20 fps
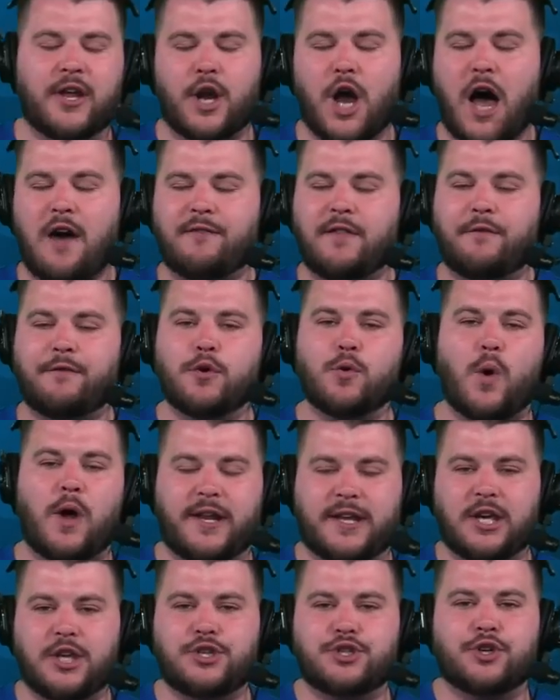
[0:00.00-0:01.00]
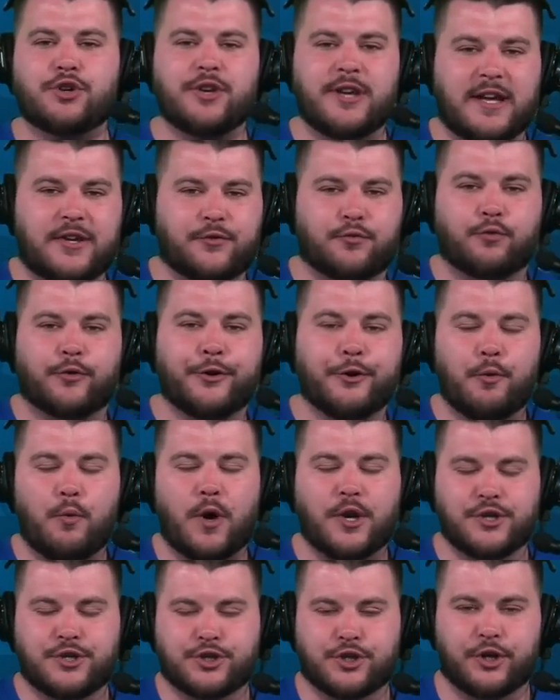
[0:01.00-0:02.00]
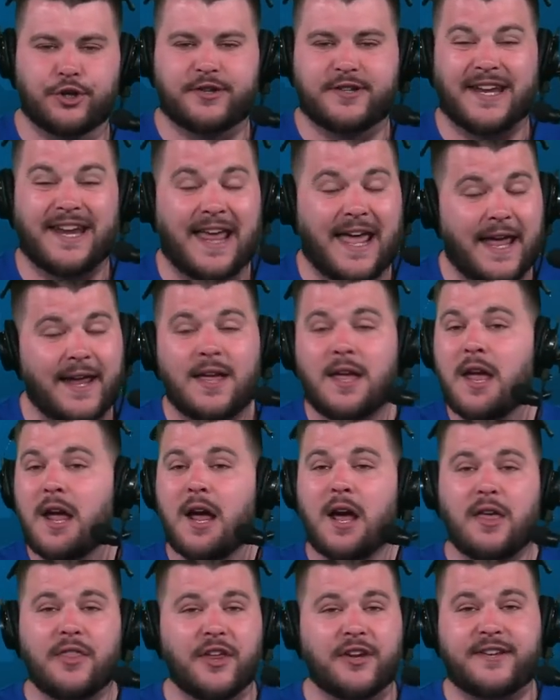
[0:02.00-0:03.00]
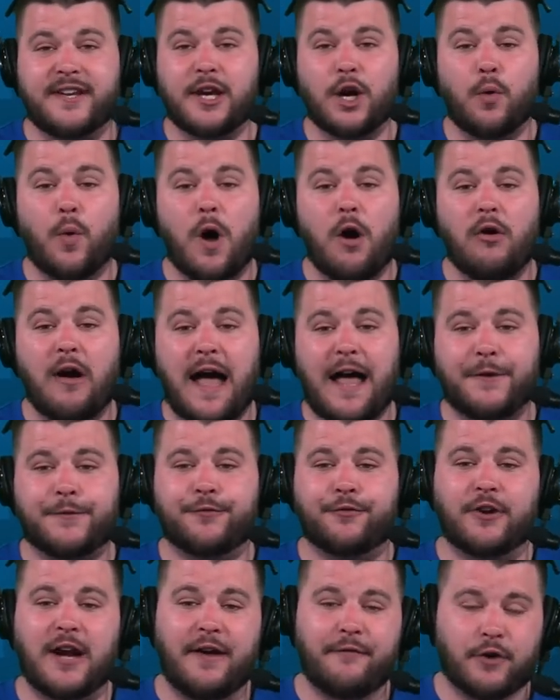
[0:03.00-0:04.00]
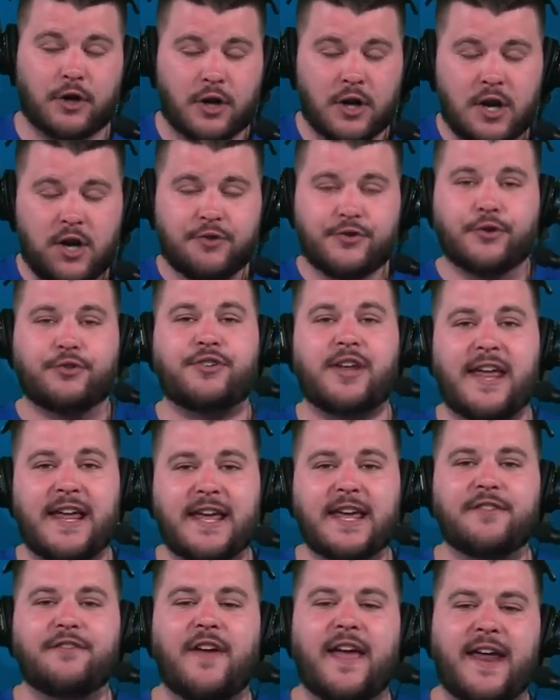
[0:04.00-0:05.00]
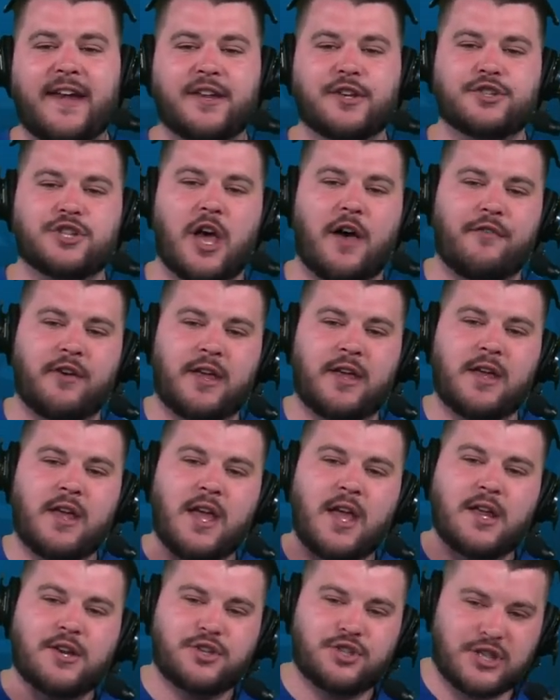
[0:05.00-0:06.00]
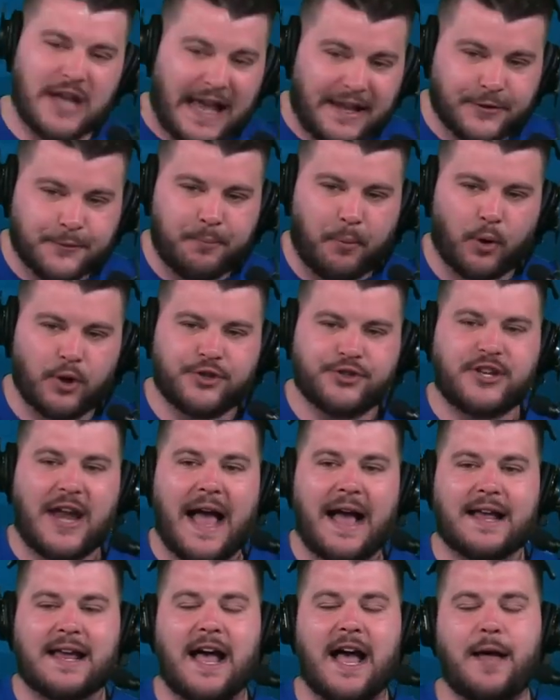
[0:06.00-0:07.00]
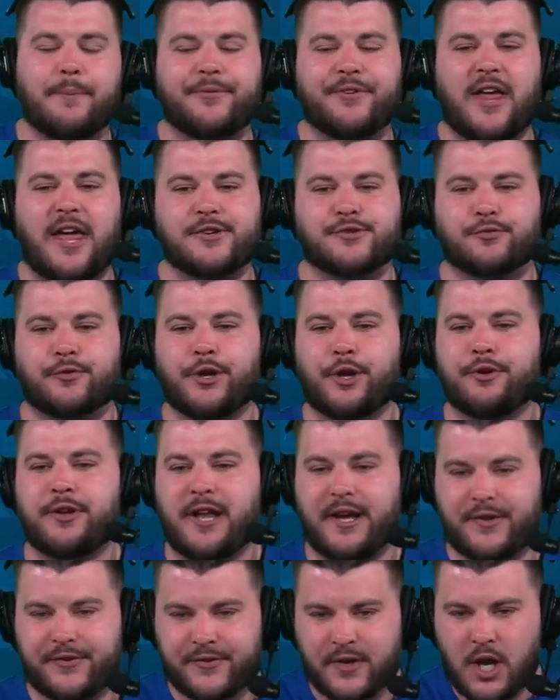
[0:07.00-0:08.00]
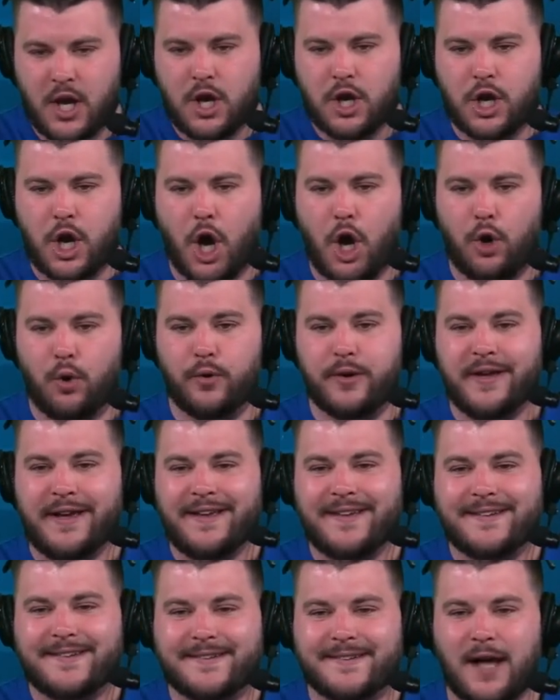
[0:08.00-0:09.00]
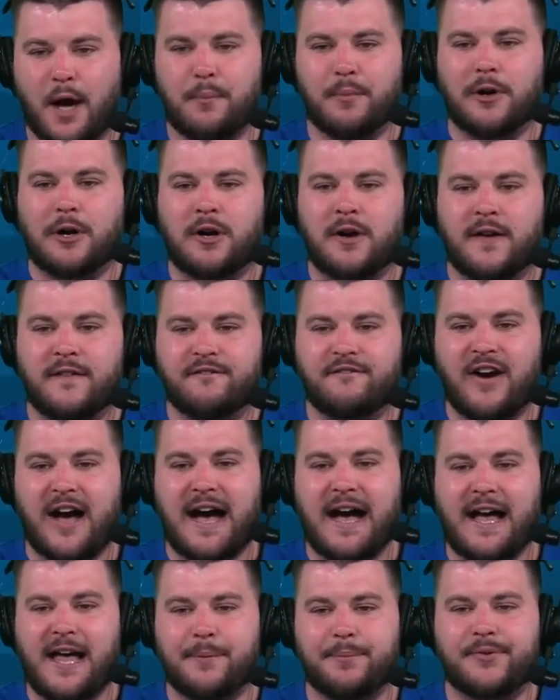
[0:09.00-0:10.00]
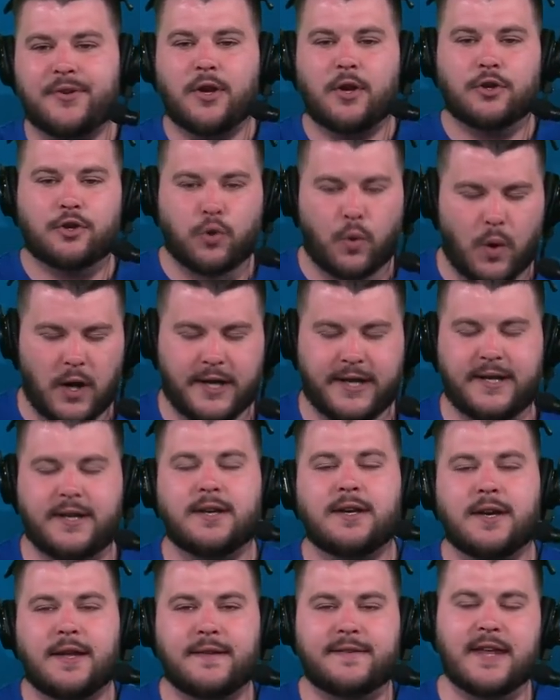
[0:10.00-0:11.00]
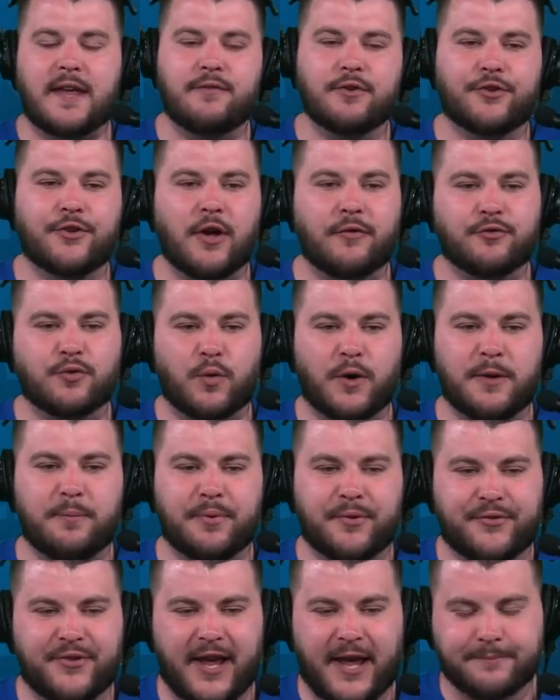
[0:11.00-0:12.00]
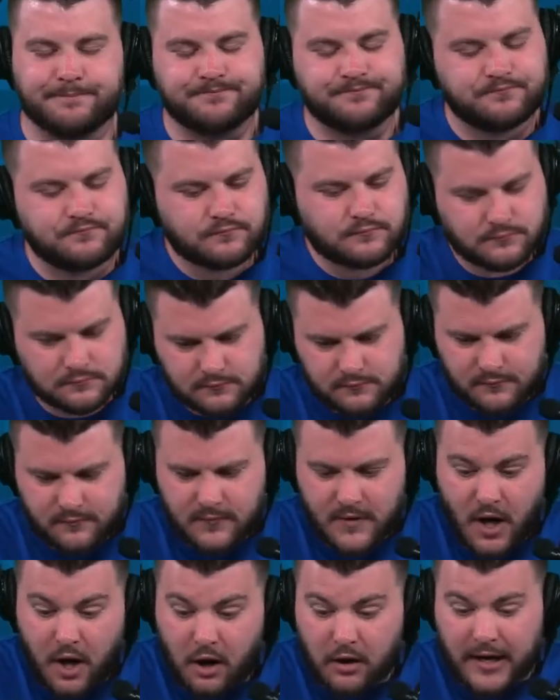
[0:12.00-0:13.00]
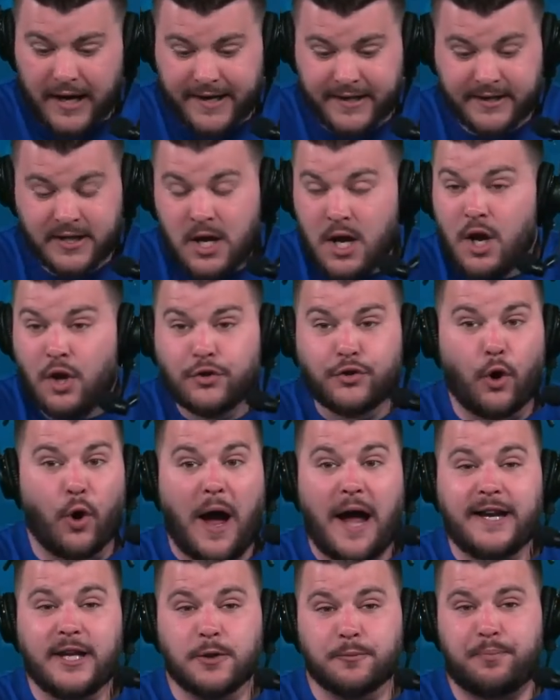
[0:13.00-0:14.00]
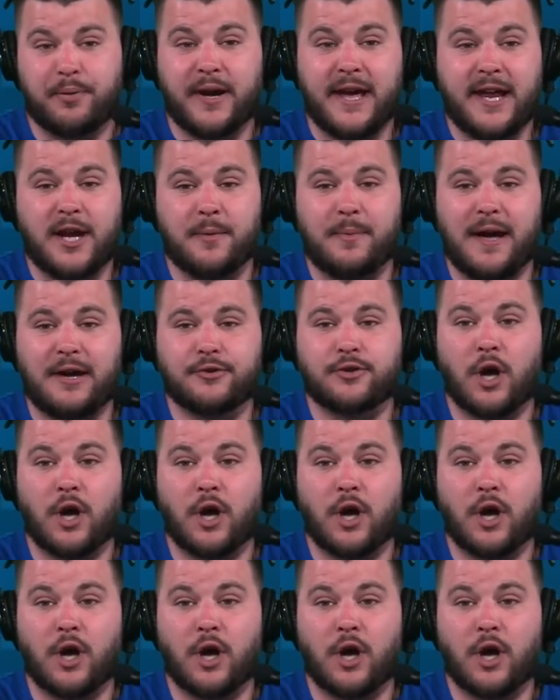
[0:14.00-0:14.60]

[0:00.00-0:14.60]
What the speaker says: off if you want to get your Knicks Real One shirt today. The deal won't last forever, so take advantage of it. Chatsports.com/RealKnicks. Code SUMMERVIBES20 and save yourself 20%. All righty. So I didn't plan about